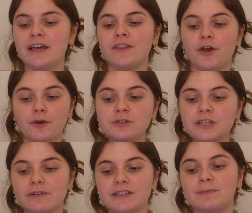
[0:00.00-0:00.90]
The
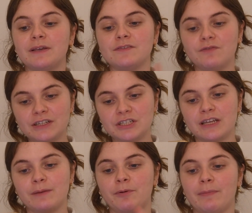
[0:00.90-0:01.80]
OG recipe is
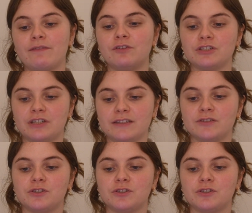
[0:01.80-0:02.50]
veggie, but my version isn't.